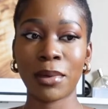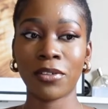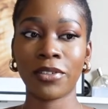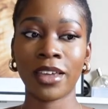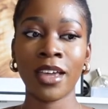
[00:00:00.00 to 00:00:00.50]

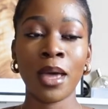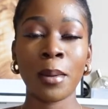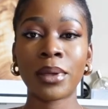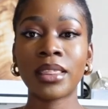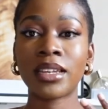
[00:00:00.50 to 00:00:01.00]
outfit?
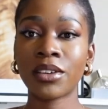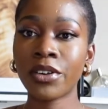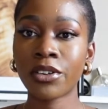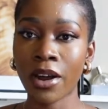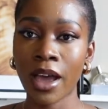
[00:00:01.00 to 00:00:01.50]
But they're
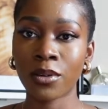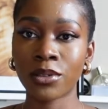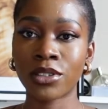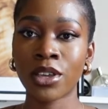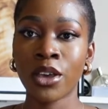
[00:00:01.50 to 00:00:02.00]
different
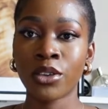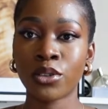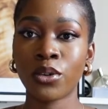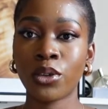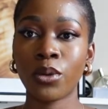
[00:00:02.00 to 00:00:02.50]
crowds,
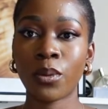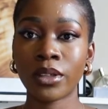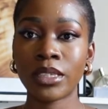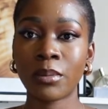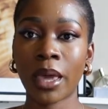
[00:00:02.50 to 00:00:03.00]
so you
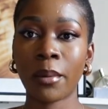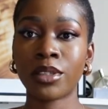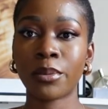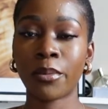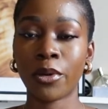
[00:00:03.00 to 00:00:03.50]
want to be able
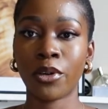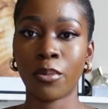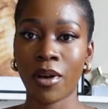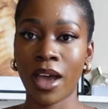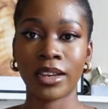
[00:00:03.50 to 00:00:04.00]
to promote your
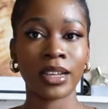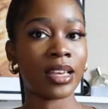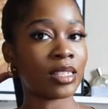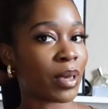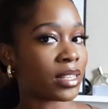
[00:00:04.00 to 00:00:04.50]
brand
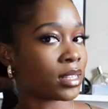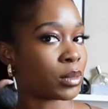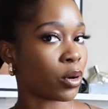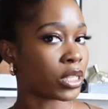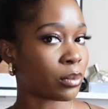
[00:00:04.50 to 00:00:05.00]
as best as
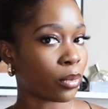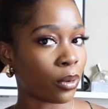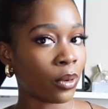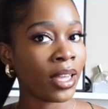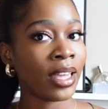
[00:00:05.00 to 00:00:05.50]

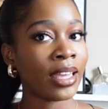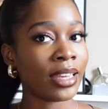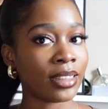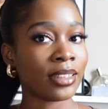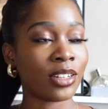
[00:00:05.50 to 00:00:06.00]
possible
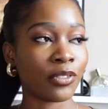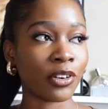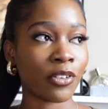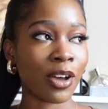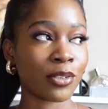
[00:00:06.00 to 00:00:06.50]
in the different
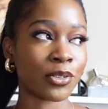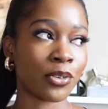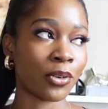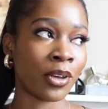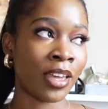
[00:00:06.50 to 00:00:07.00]
crowds.
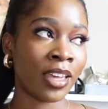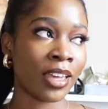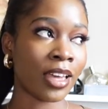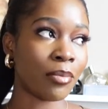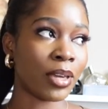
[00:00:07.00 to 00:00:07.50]
So
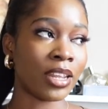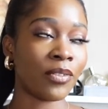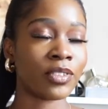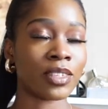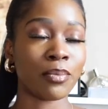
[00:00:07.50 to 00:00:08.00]
I mean, if
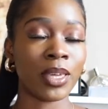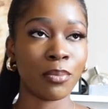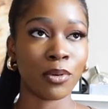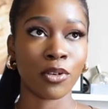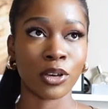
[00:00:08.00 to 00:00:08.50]
some
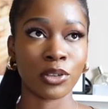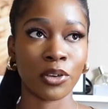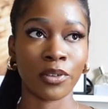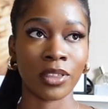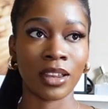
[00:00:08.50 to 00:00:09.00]
people cross
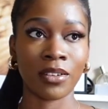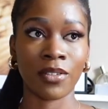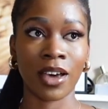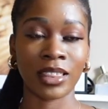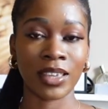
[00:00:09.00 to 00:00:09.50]
over, then
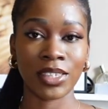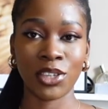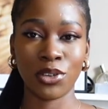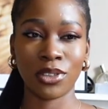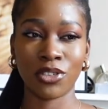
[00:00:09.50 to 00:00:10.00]
fine, they've
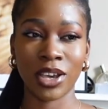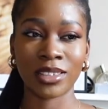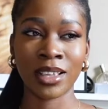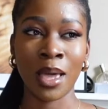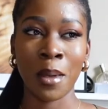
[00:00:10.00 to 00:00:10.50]
seen you in the
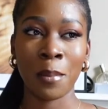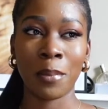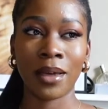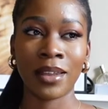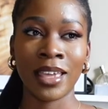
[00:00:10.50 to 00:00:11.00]
dress,
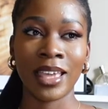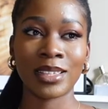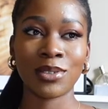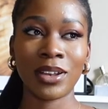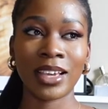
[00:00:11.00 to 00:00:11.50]
but it's
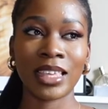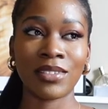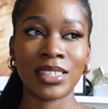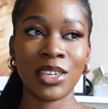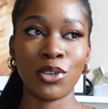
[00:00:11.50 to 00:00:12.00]
not like they've
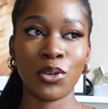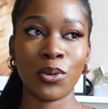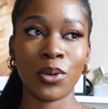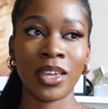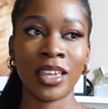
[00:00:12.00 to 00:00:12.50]
seen
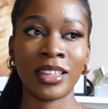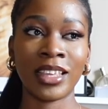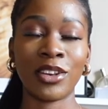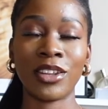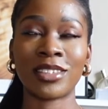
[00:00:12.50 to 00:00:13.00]
you,
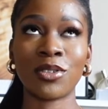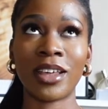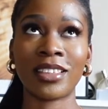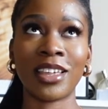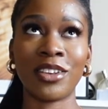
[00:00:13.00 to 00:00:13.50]
it's not
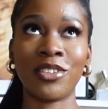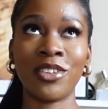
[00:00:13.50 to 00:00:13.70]
like they